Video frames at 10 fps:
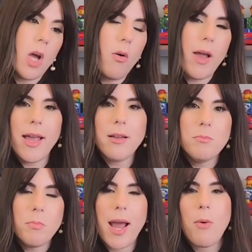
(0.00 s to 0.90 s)
Okay,
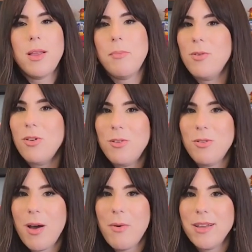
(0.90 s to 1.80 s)
but I will not be talked
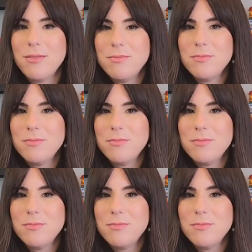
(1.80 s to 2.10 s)
to that way.